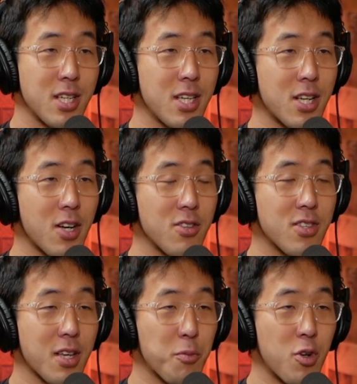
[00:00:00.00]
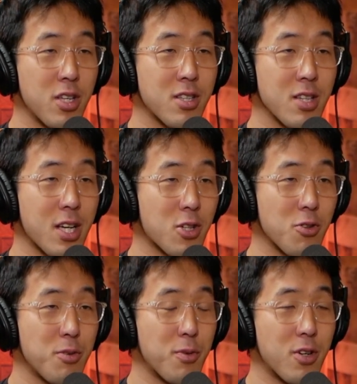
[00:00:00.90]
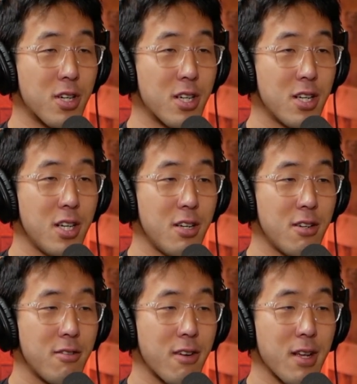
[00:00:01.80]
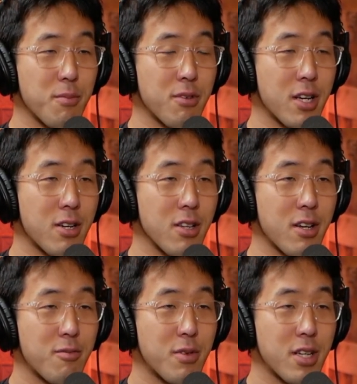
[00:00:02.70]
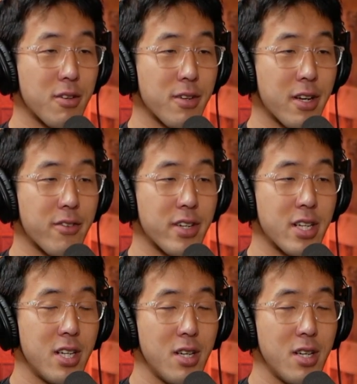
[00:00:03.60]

You know, it's like mm more intellectual, mm-hmm. more mm right brain or left brain or whatever.